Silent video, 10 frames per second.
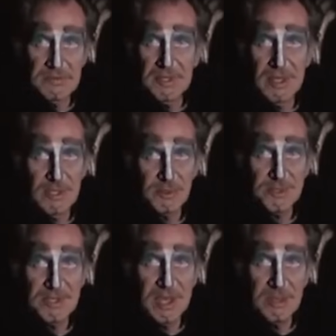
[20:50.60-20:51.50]
over 2
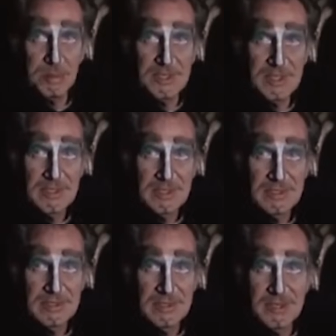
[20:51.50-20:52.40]
decades, they played
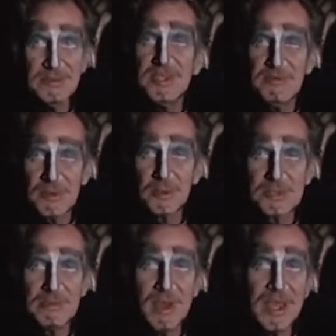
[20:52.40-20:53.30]
the part of a Hollywood
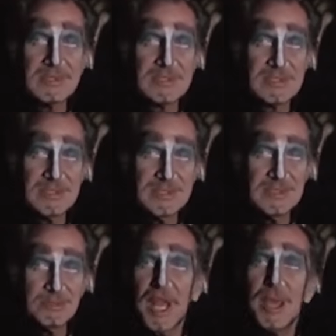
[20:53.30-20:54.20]
power couple,
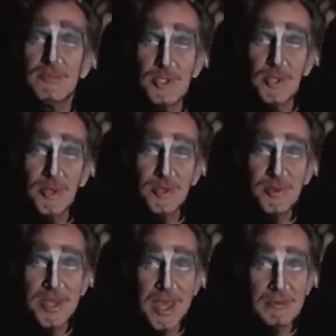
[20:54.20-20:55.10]
raising a daughter
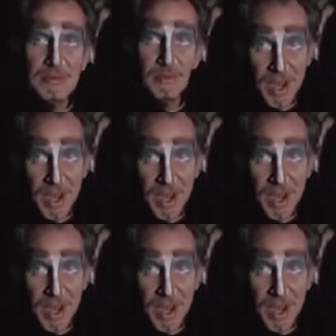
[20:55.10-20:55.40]
together.